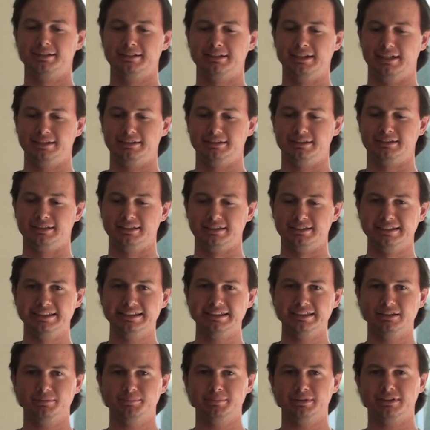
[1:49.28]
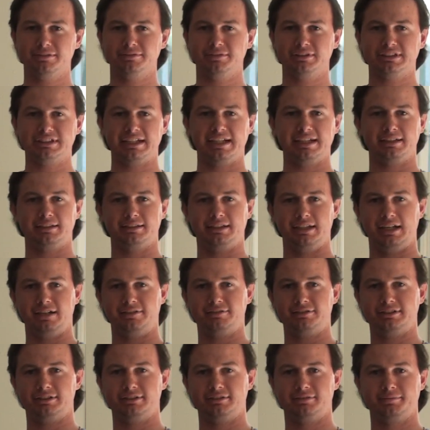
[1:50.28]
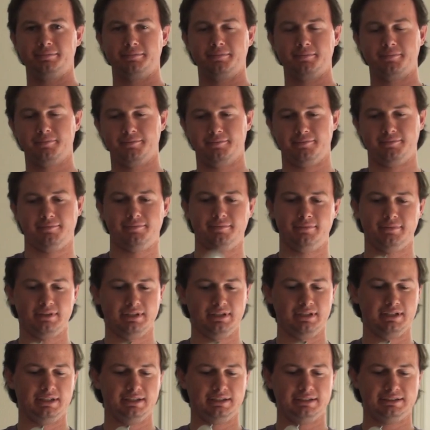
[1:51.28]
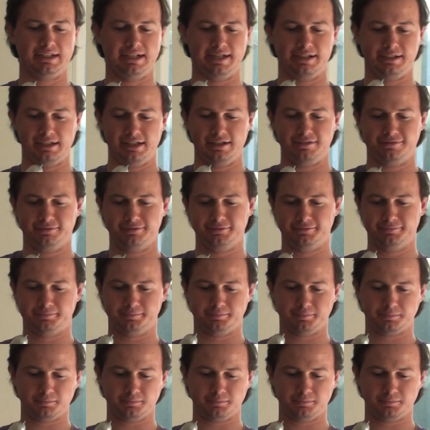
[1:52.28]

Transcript: Yeah, just a little bit of a tail left. Tie it off.